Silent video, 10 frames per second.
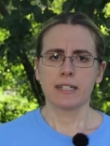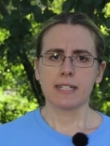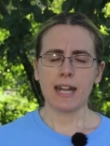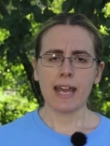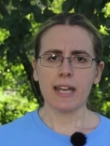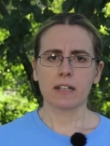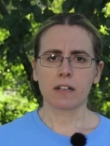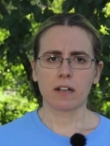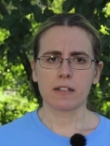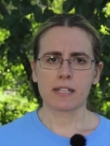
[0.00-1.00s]
Today it
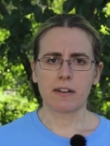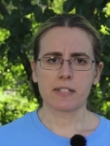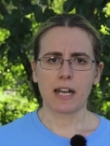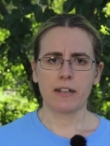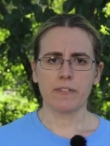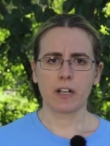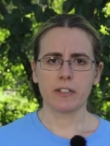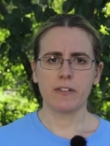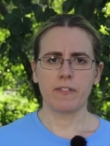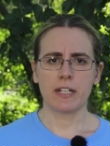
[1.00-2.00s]
occurs outside of
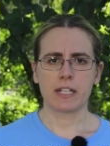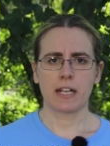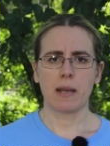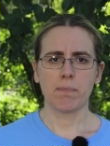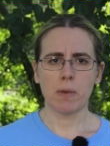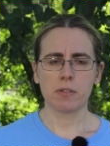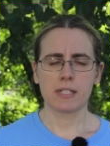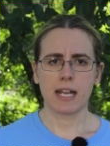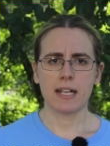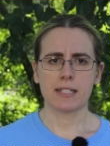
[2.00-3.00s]
cultivation in most
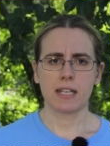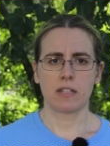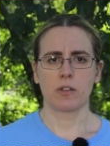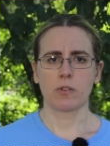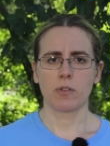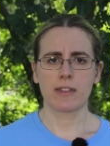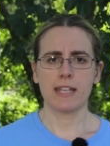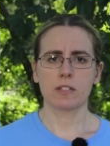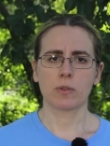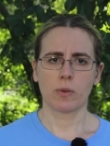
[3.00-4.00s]
states in the
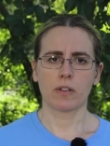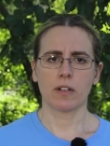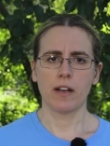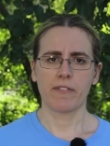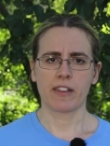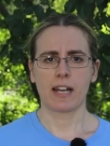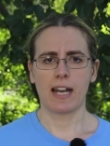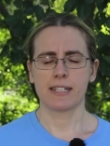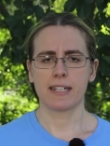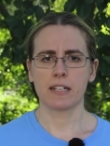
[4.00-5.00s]
northeast quarter of the
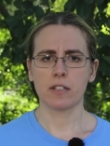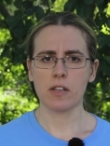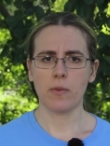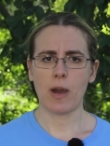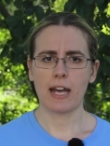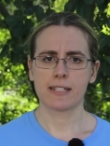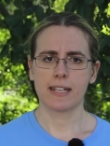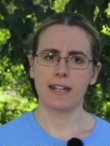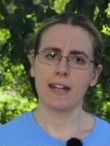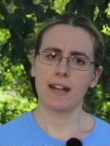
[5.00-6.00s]
continental US
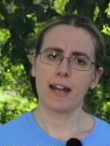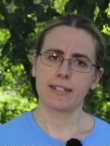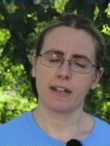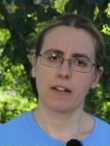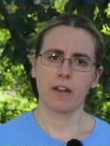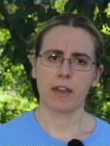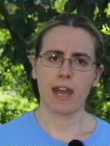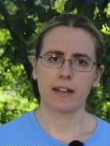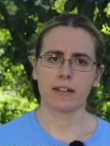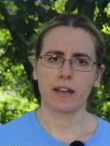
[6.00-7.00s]
and in Ontario,
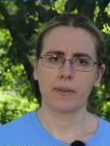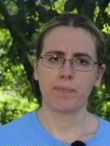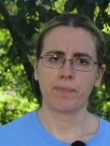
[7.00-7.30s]
Canada.